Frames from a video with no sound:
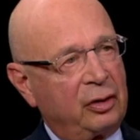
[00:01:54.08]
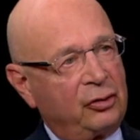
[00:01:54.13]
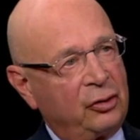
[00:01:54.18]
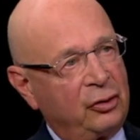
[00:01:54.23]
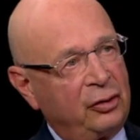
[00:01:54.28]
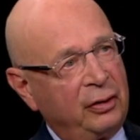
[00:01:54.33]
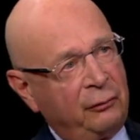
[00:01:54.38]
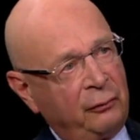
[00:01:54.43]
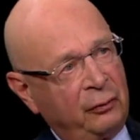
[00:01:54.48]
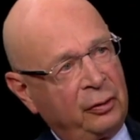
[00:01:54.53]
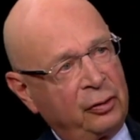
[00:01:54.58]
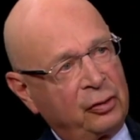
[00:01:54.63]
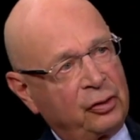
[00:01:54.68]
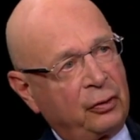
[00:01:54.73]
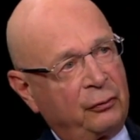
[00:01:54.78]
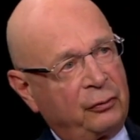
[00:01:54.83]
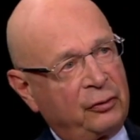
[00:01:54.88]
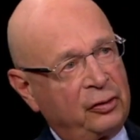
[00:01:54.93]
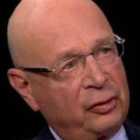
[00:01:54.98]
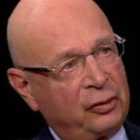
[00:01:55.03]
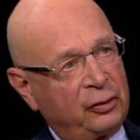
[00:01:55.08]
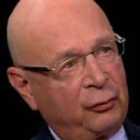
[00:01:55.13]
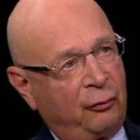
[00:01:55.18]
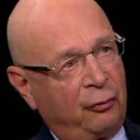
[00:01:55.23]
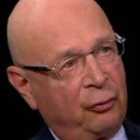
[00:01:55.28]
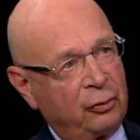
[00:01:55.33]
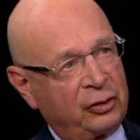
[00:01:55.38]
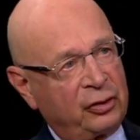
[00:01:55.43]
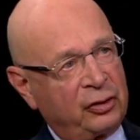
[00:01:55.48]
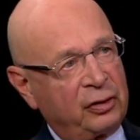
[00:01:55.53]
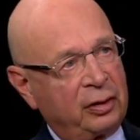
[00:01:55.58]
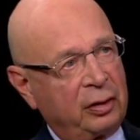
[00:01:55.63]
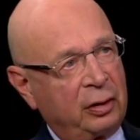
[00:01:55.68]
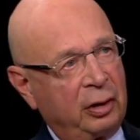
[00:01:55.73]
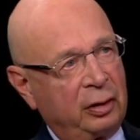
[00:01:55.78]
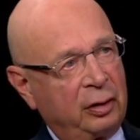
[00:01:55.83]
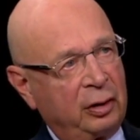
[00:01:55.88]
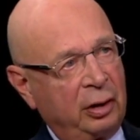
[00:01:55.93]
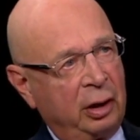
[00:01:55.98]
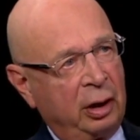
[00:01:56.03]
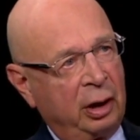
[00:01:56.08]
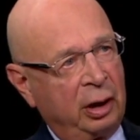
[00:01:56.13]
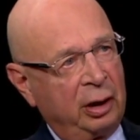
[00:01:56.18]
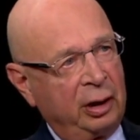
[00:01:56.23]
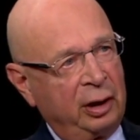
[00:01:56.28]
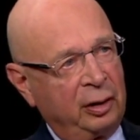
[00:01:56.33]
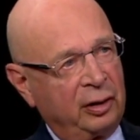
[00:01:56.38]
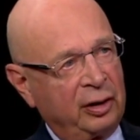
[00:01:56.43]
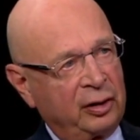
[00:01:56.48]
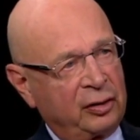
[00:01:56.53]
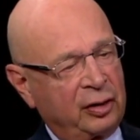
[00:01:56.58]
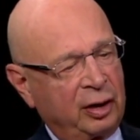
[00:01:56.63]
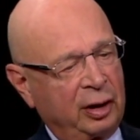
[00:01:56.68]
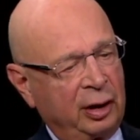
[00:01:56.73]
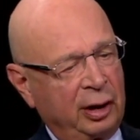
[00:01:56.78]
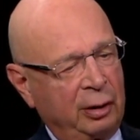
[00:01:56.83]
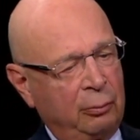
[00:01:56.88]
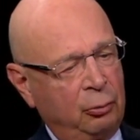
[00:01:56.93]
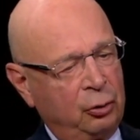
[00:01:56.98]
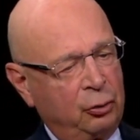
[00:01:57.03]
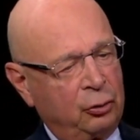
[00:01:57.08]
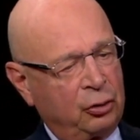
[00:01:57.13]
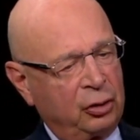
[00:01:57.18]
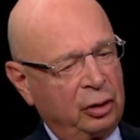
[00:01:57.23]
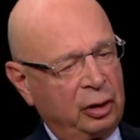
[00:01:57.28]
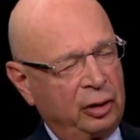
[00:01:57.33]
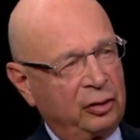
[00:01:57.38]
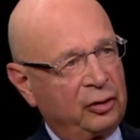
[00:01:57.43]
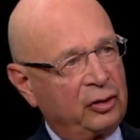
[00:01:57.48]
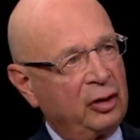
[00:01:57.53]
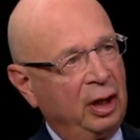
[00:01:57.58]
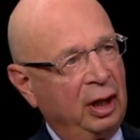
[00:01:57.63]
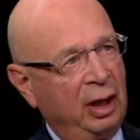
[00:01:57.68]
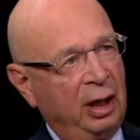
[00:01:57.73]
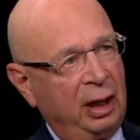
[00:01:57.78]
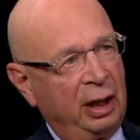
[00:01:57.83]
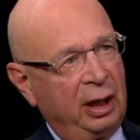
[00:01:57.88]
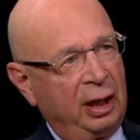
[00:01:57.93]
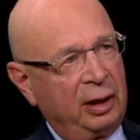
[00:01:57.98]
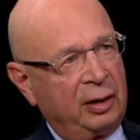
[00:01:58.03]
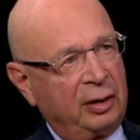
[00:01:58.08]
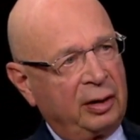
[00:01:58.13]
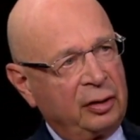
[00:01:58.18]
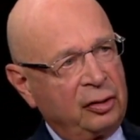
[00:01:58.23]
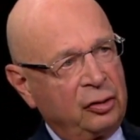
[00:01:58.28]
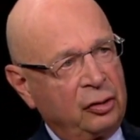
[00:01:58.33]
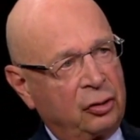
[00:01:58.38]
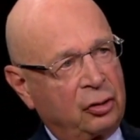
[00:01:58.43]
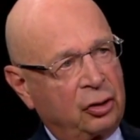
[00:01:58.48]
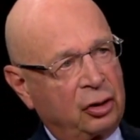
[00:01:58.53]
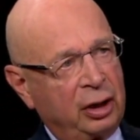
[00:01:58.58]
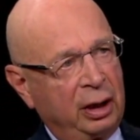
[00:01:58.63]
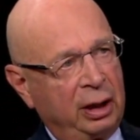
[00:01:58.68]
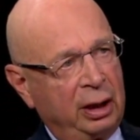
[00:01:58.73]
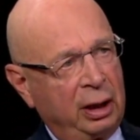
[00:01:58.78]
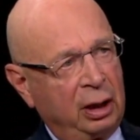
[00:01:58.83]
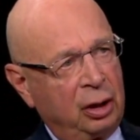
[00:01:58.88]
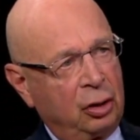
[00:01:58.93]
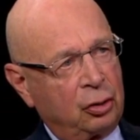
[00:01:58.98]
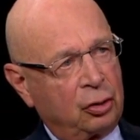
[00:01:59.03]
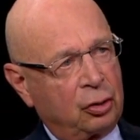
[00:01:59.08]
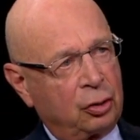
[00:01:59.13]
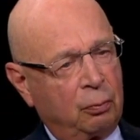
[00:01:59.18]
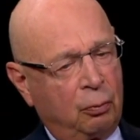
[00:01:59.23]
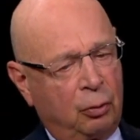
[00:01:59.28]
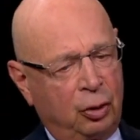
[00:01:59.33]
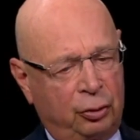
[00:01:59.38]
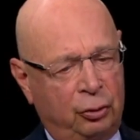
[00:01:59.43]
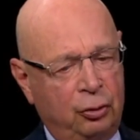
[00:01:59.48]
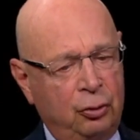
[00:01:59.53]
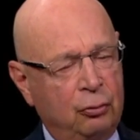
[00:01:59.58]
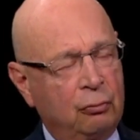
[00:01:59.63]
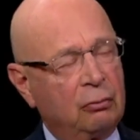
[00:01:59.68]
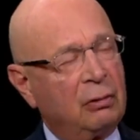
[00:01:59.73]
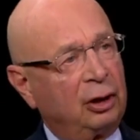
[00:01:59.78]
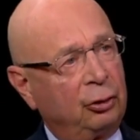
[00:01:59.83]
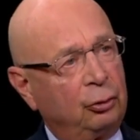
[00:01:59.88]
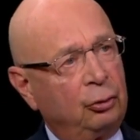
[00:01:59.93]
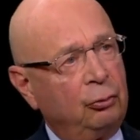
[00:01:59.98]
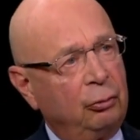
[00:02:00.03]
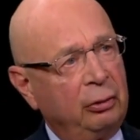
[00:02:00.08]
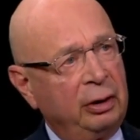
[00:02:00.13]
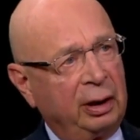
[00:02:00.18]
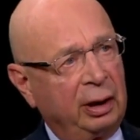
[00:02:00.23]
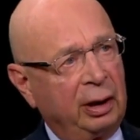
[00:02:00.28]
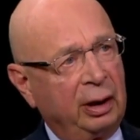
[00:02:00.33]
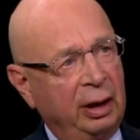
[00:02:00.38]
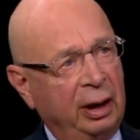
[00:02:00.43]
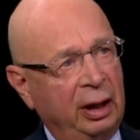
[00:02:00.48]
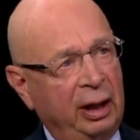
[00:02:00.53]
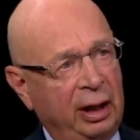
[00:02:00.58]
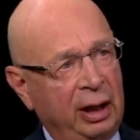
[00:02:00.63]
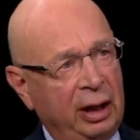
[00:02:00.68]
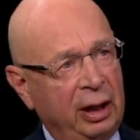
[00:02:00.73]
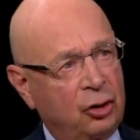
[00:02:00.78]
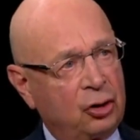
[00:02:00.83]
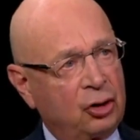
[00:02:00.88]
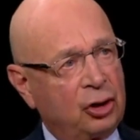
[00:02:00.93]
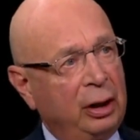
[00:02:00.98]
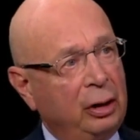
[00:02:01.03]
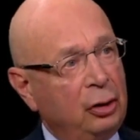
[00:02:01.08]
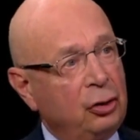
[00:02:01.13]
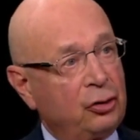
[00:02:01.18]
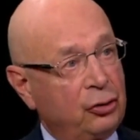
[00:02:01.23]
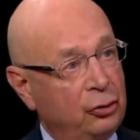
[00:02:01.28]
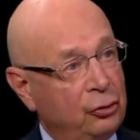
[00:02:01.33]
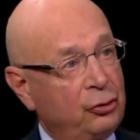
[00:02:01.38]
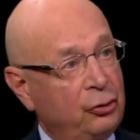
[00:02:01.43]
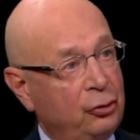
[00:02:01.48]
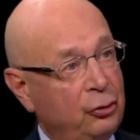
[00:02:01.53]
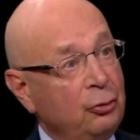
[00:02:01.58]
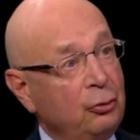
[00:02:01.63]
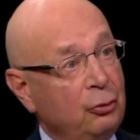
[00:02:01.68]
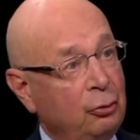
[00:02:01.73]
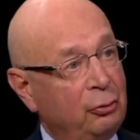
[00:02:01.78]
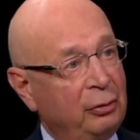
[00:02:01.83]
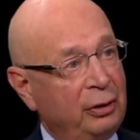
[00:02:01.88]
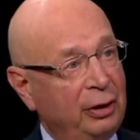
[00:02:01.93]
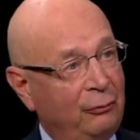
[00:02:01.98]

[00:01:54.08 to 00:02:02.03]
The difference of this fourth uh, industrial revolution is it doesn't change what you are doing, it changes you.